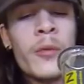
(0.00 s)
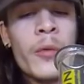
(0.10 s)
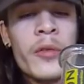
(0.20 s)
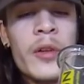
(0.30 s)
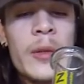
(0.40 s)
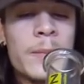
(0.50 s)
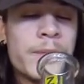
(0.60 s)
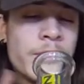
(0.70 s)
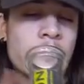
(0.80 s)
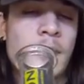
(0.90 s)
We'll see.
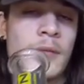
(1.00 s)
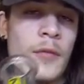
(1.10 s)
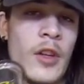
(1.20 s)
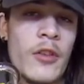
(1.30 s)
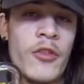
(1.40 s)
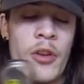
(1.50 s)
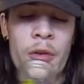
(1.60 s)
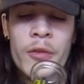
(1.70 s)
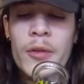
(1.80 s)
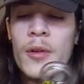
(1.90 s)
Cheers.